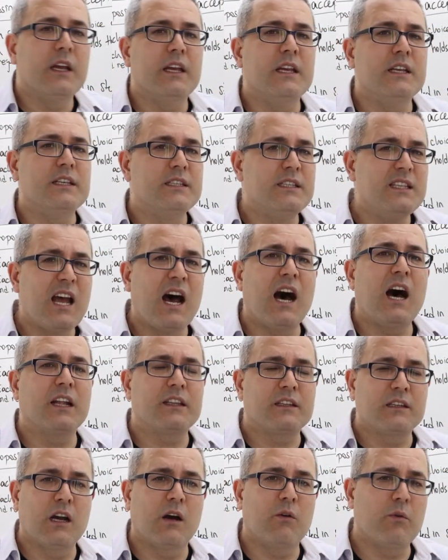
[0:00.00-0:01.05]
is
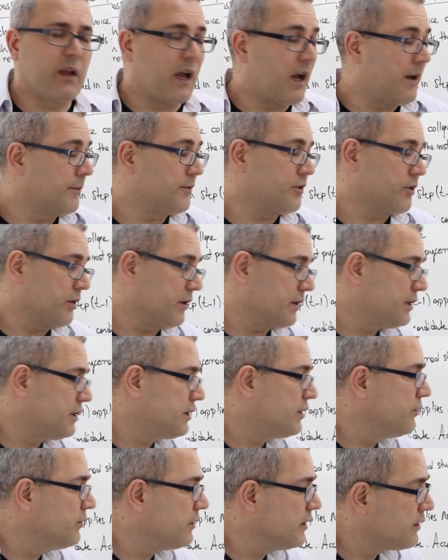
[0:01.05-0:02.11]
not going, I'm sorry,
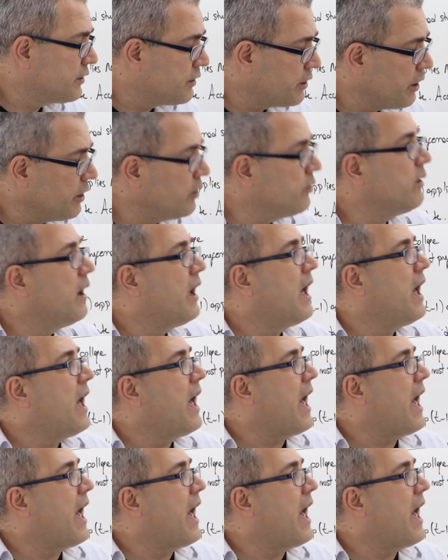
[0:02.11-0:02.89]
student two